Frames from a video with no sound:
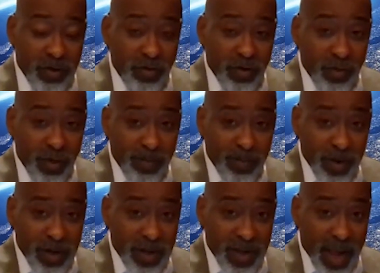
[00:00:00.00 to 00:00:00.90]
to
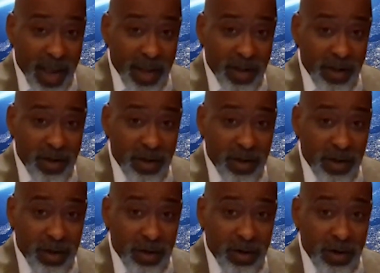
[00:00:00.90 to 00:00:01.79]
equip the saints
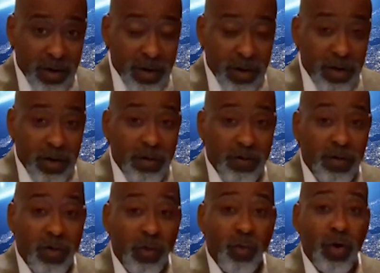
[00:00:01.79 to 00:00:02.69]

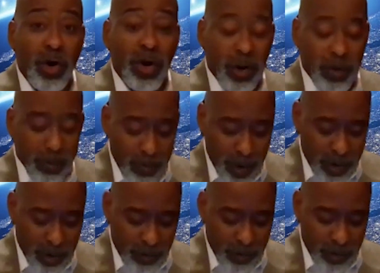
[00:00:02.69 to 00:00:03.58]
for the work of the
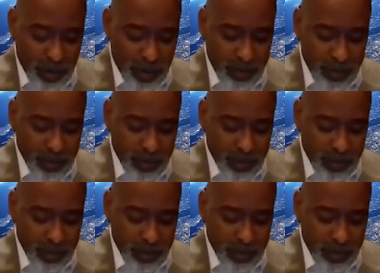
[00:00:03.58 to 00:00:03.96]
ministry.